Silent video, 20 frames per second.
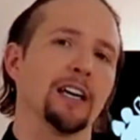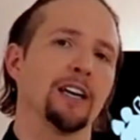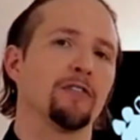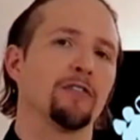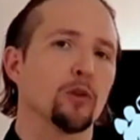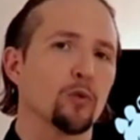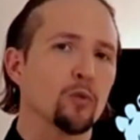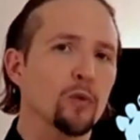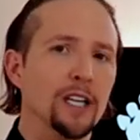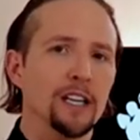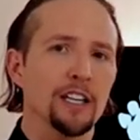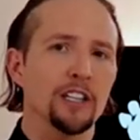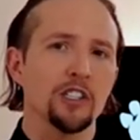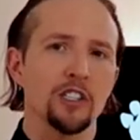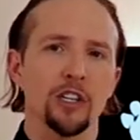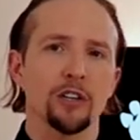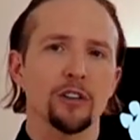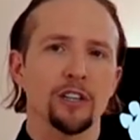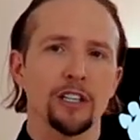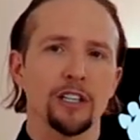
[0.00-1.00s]
If you're really
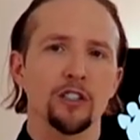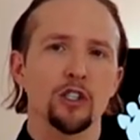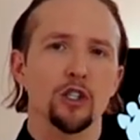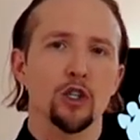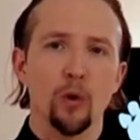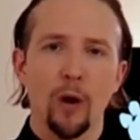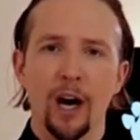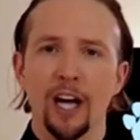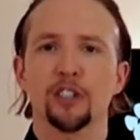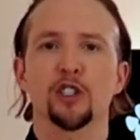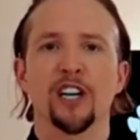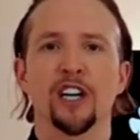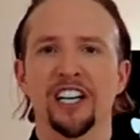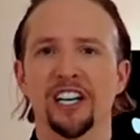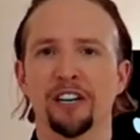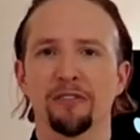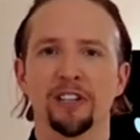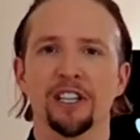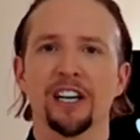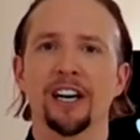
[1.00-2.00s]
serious, you are training
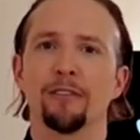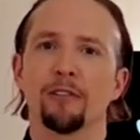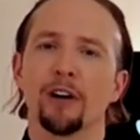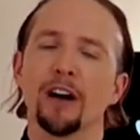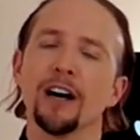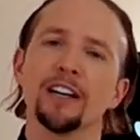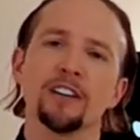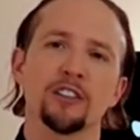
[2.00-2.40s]
every day, right?